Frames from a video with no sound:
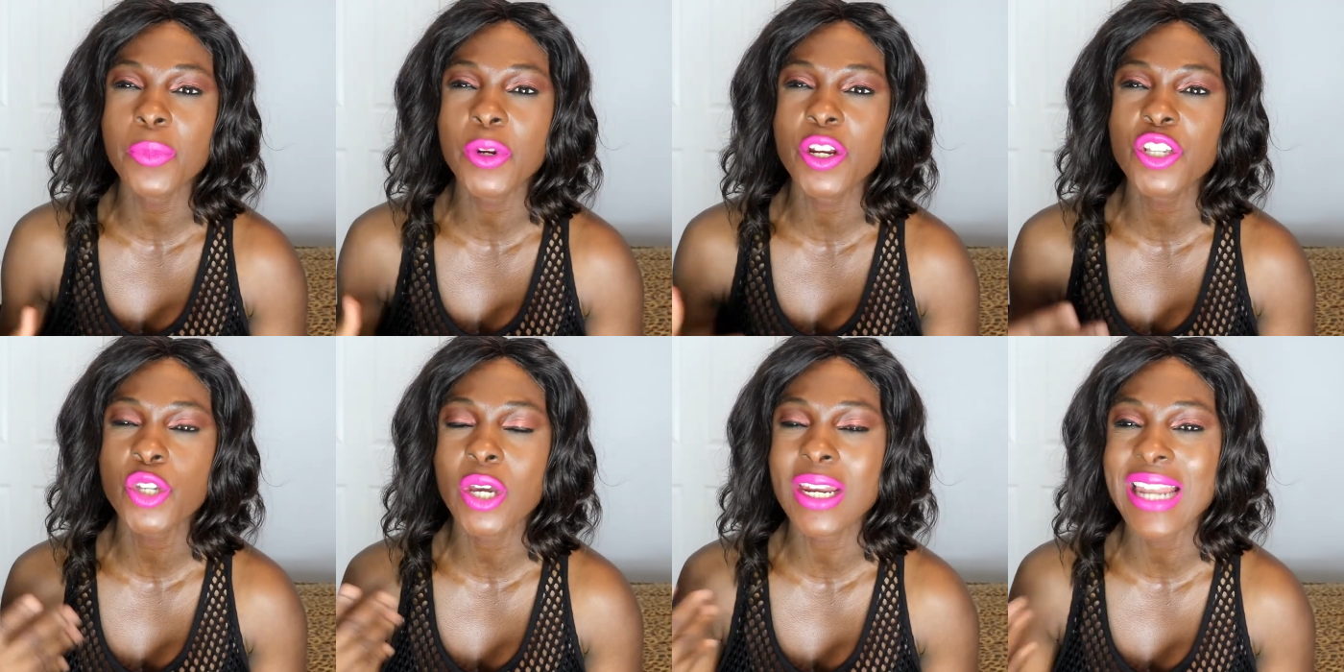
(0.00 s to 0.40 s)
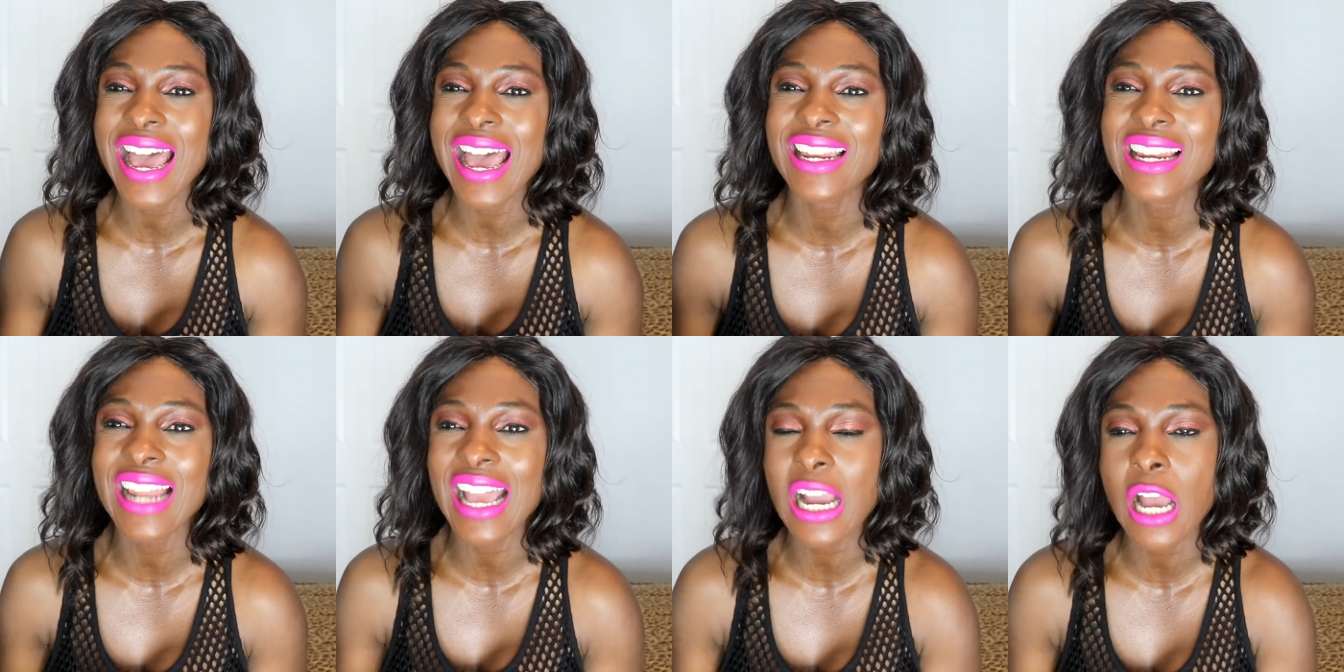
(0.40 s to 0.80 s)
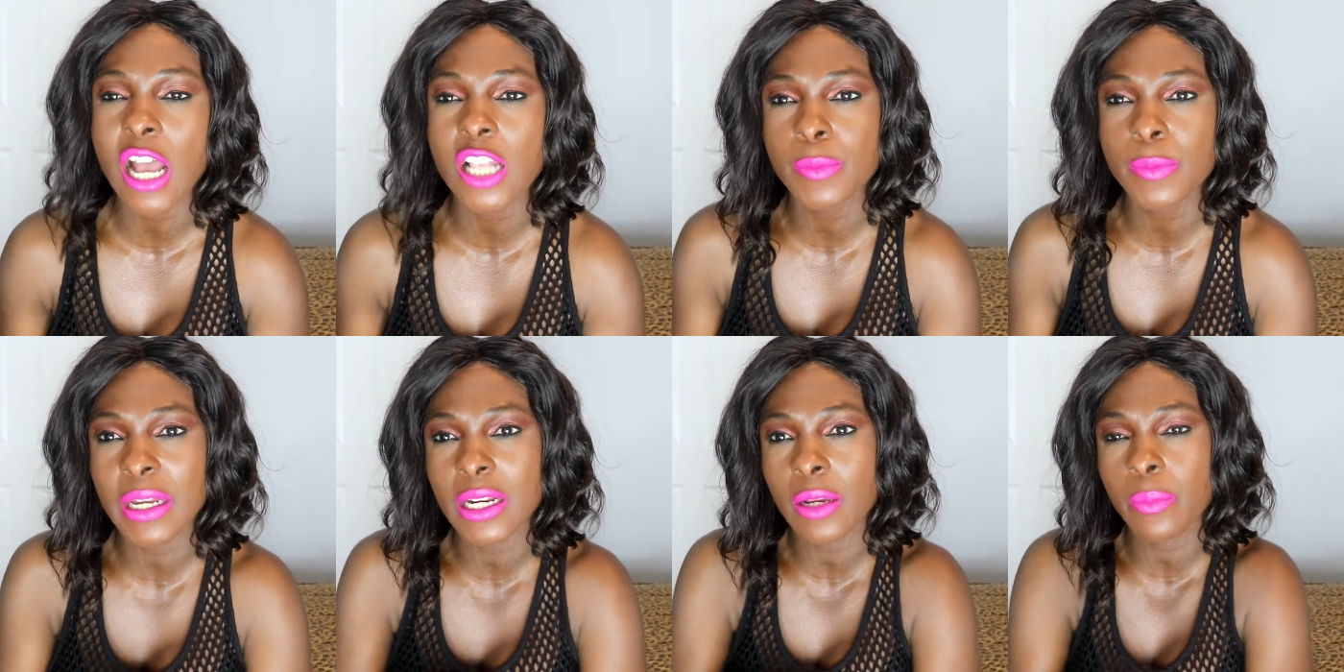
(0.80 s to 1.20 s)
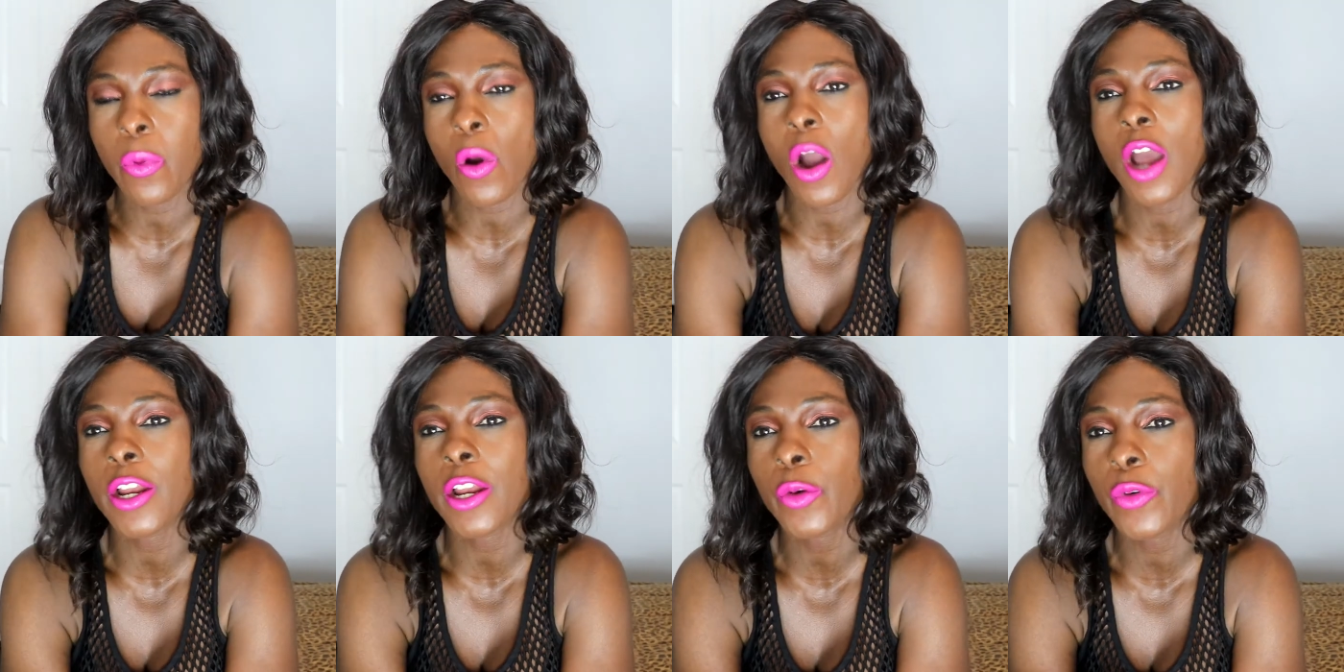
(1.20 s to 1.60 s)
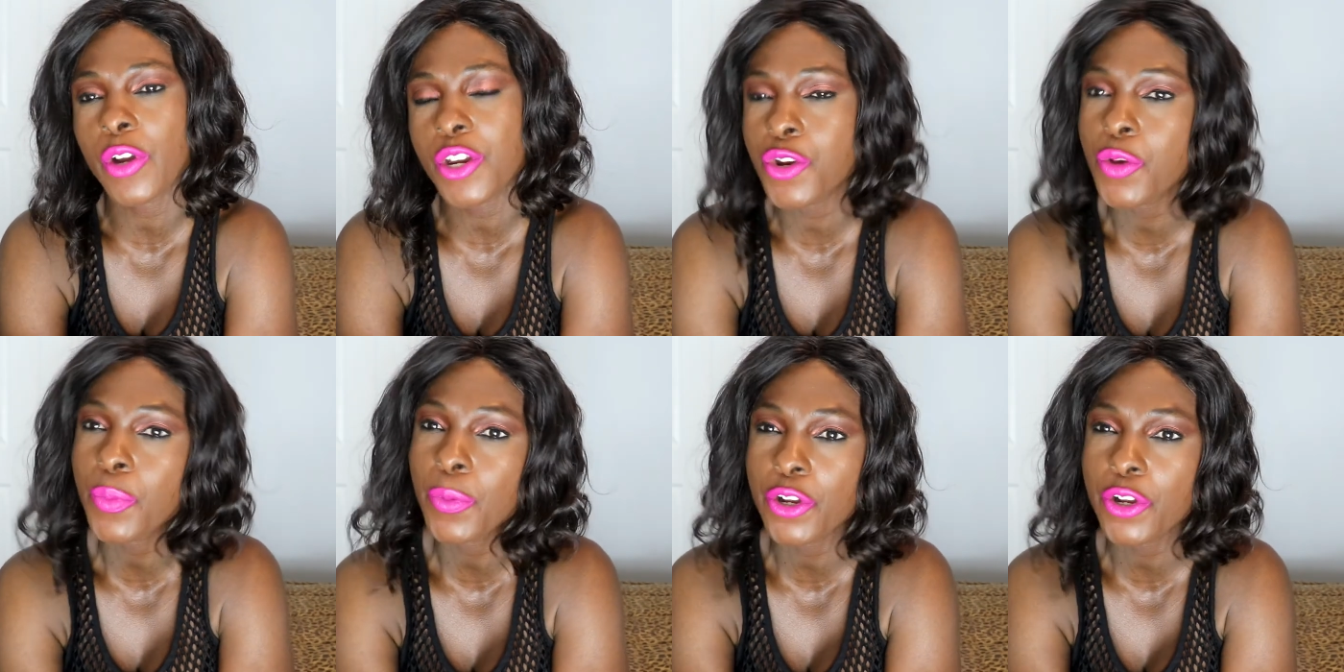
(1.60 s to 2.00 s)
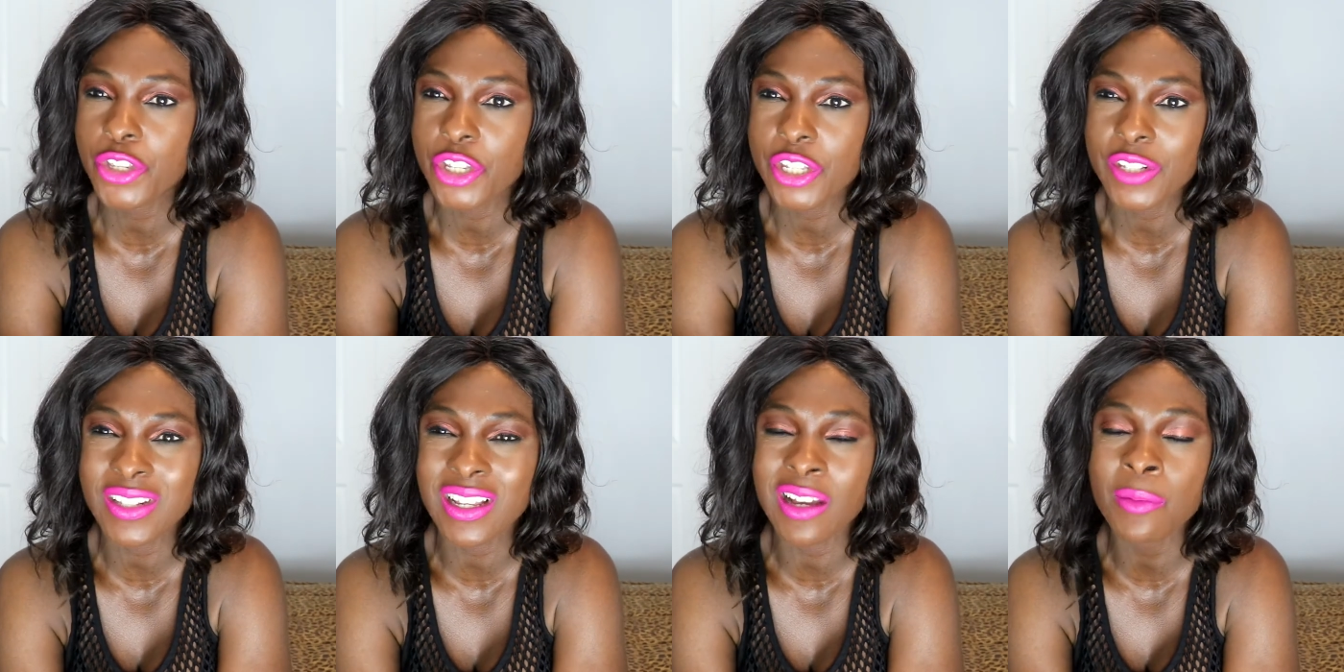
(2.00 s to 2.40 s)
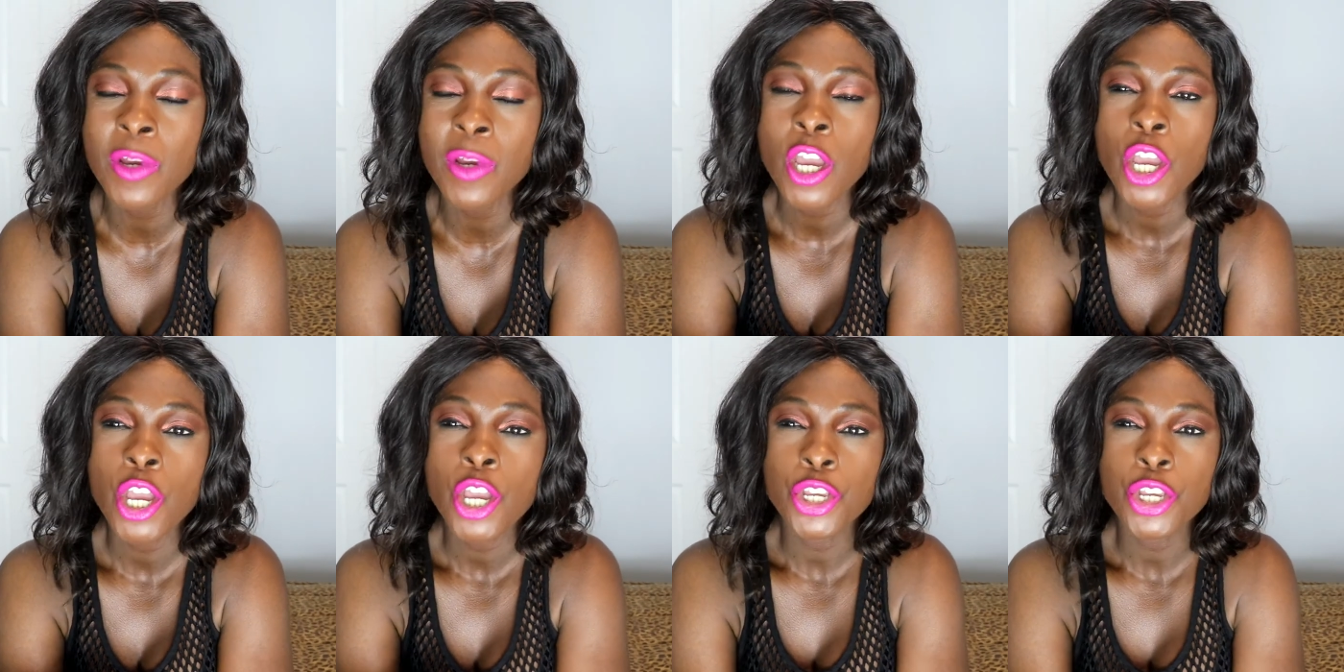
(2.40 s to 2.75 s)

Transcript: pretty sure a lot of like cosmetic product, when you purchase them,